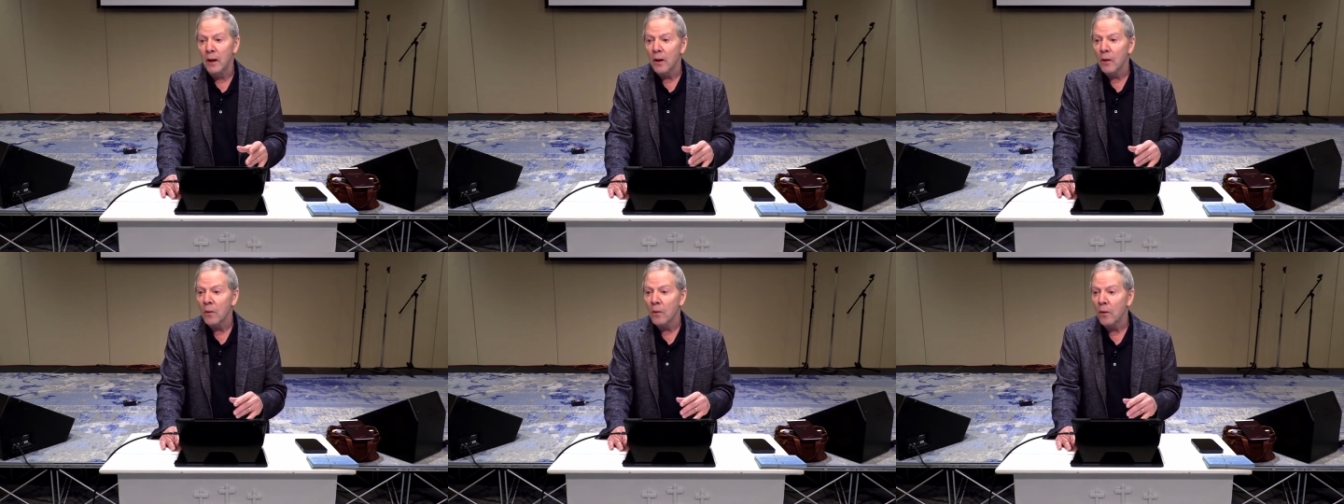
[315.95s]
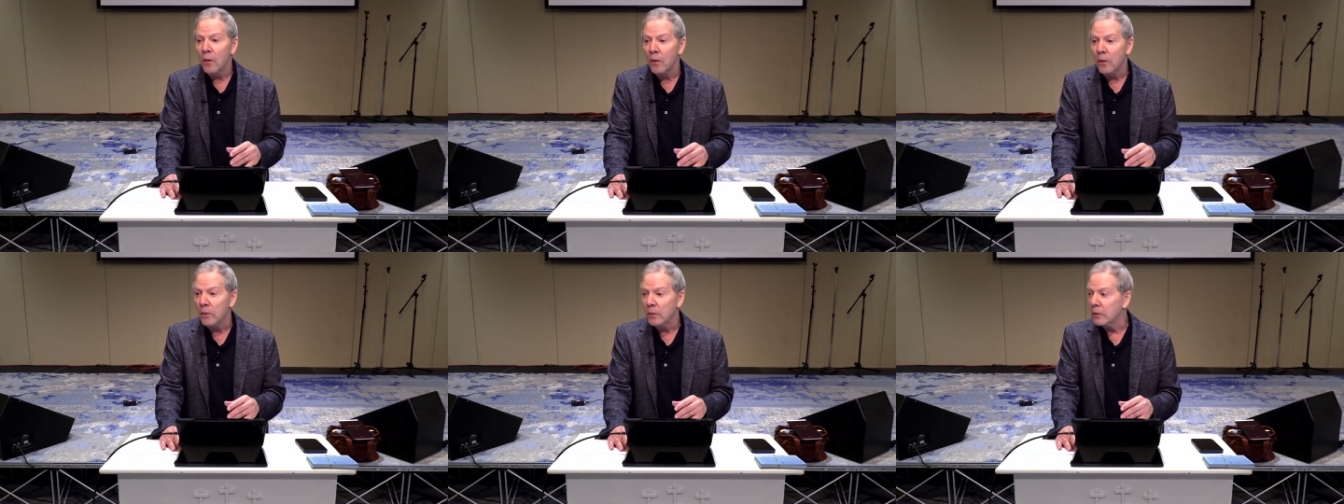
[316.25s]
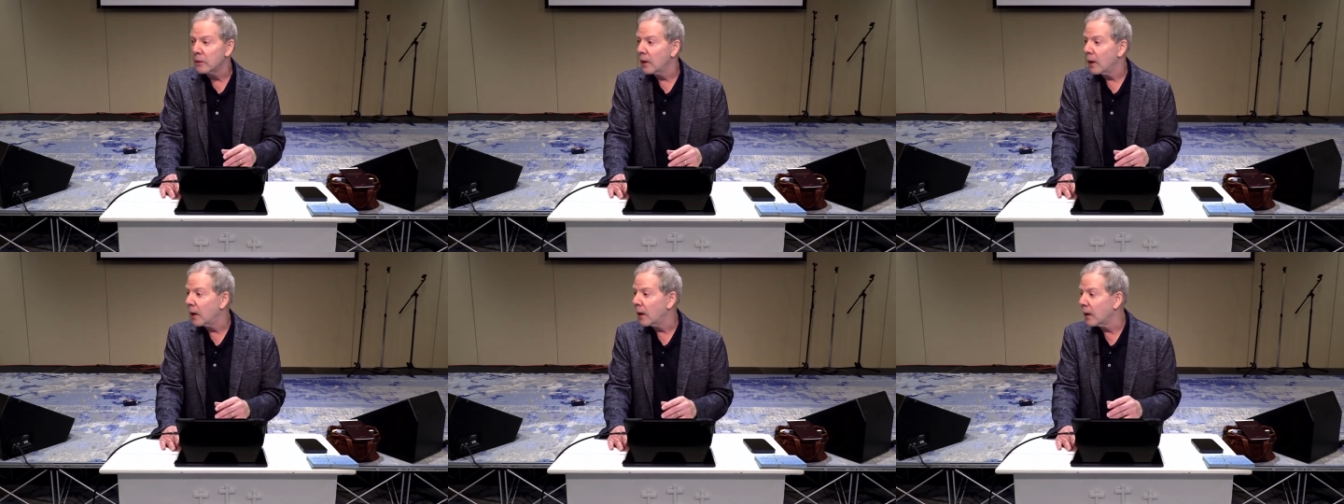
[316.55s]

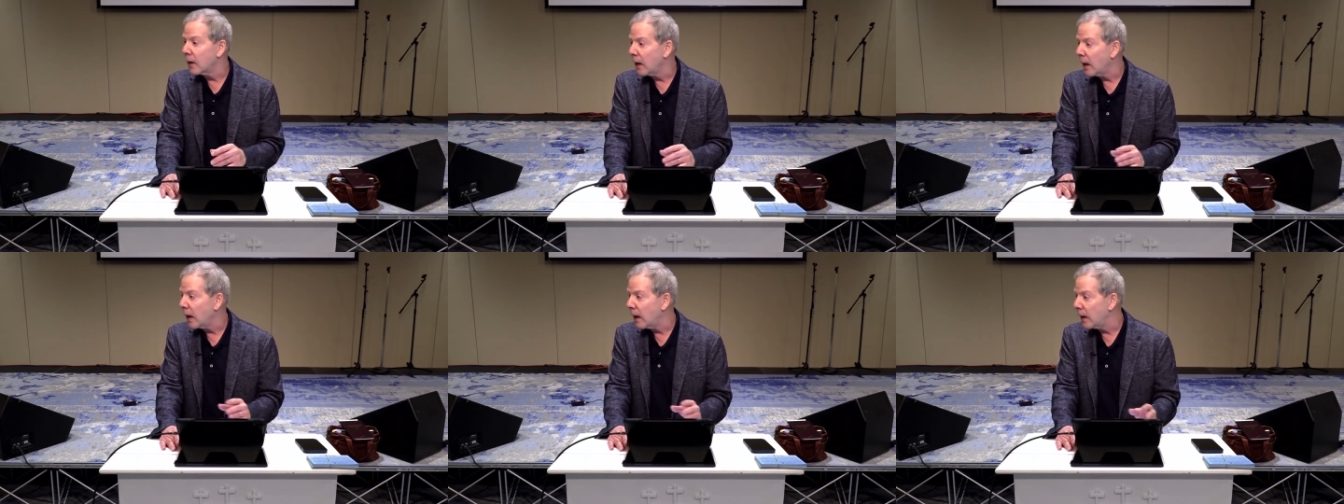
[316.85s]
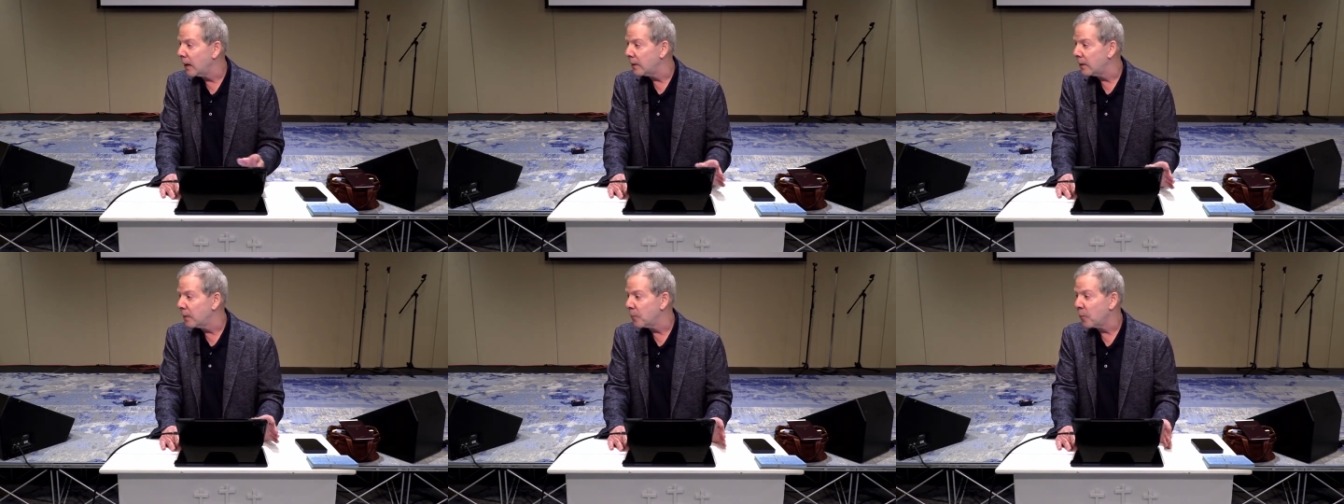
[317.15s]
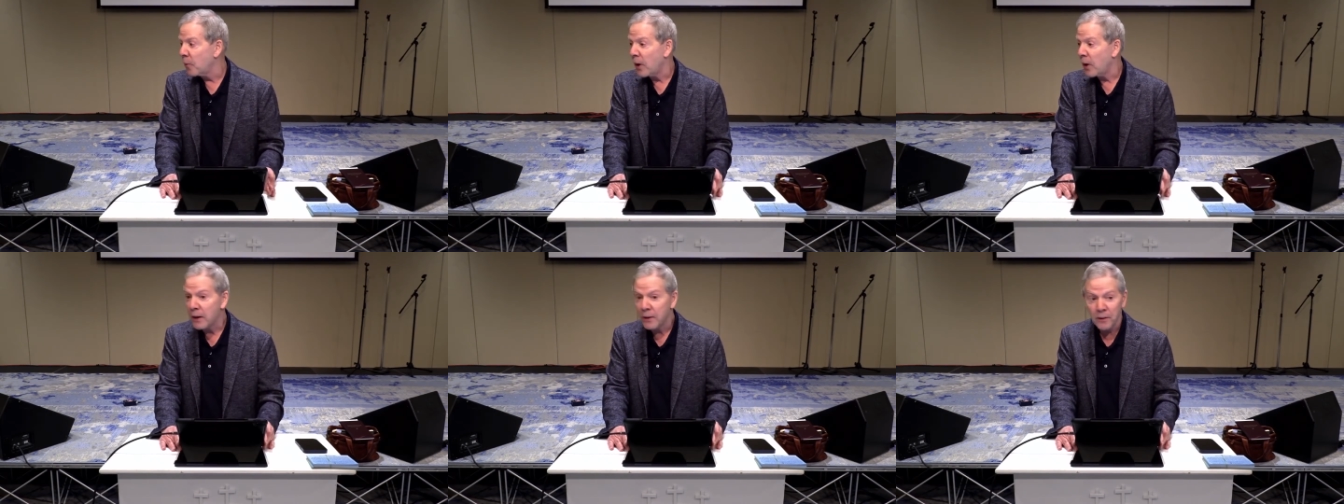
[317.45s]
called A Guide to
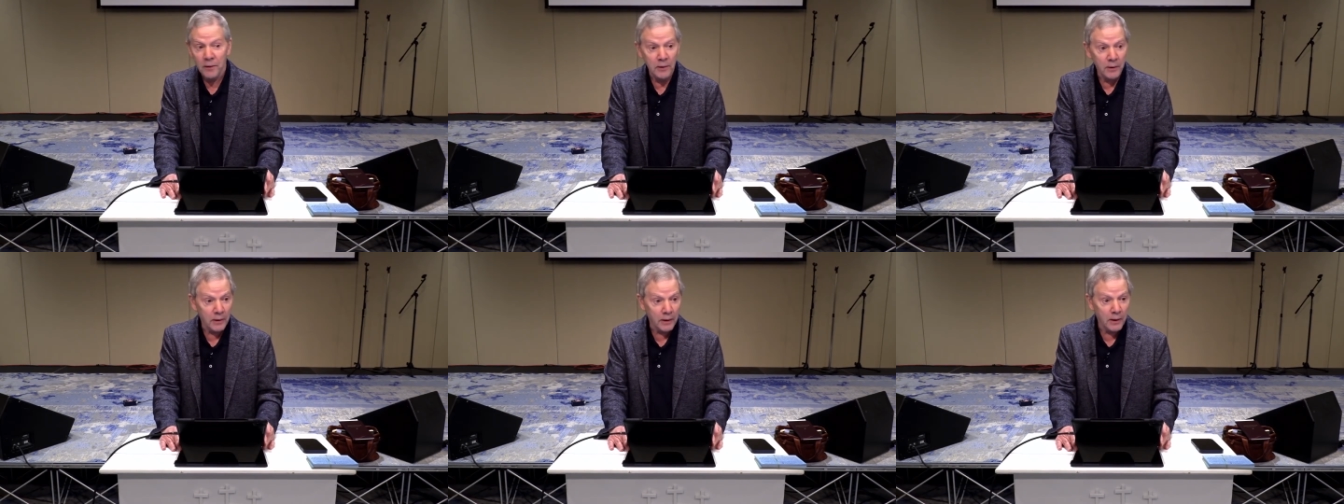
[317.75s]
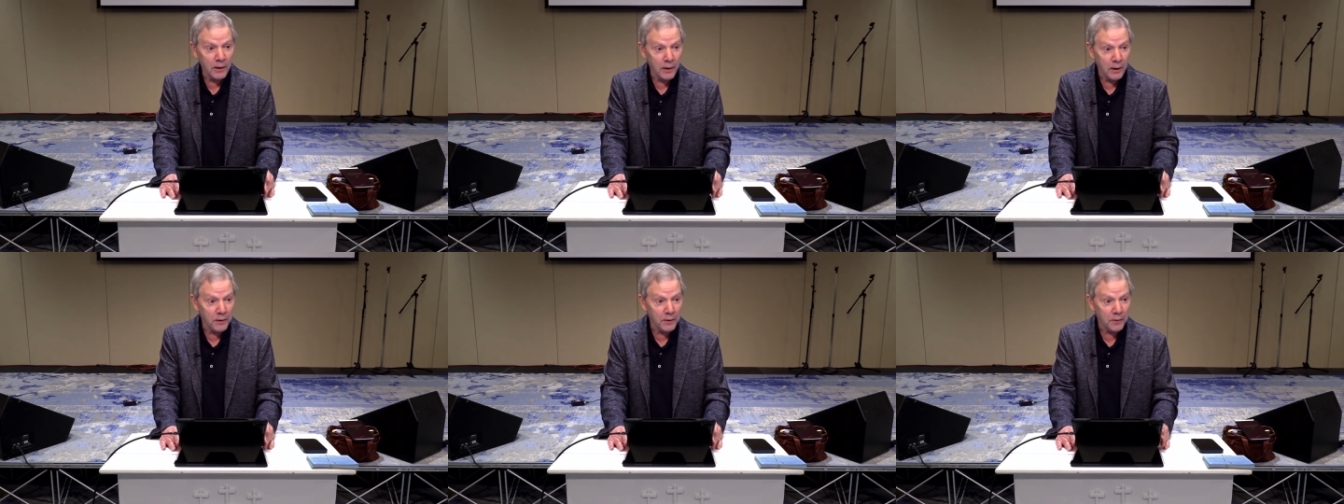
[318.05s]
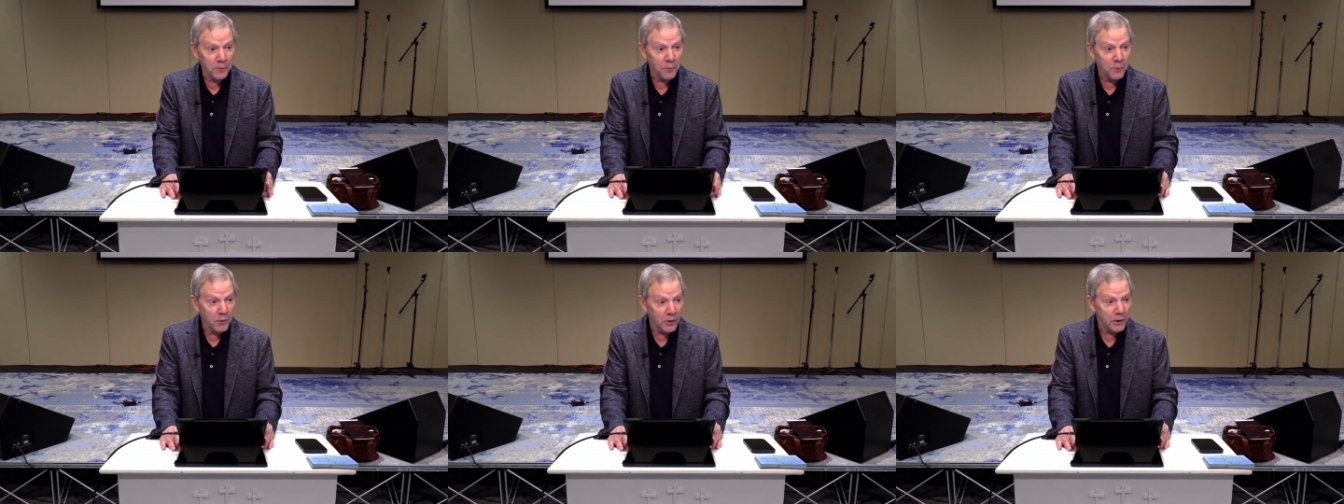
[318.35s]
Practicing God's
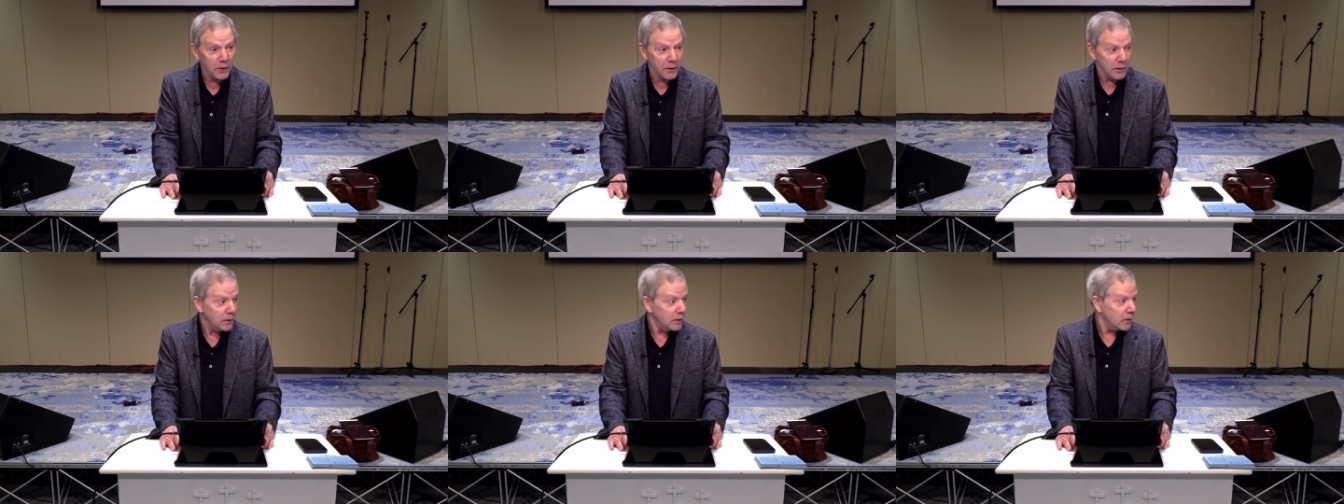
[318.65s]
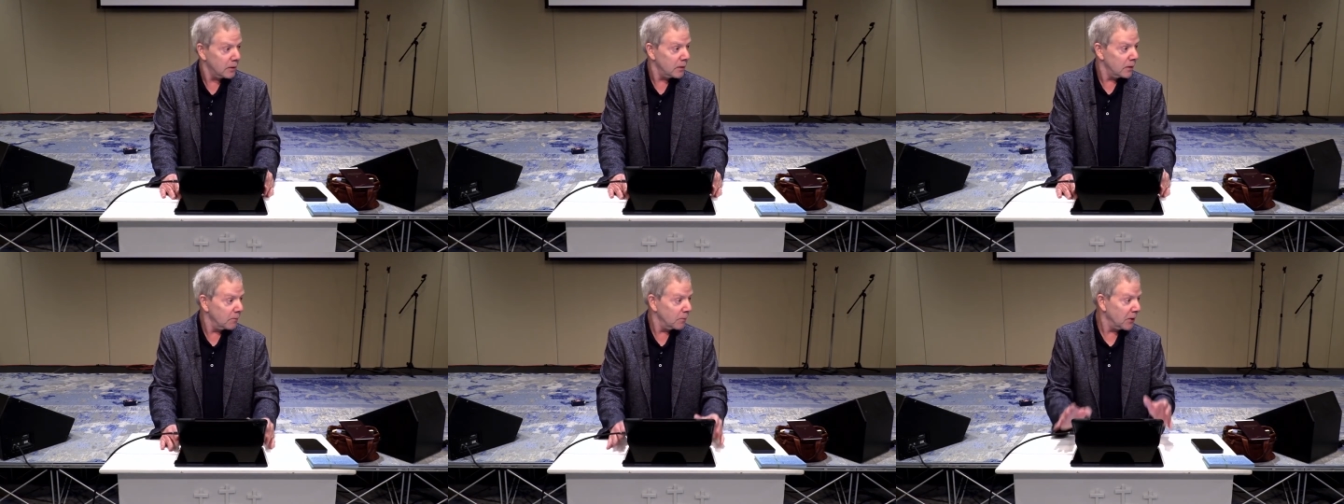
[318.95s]
Presence,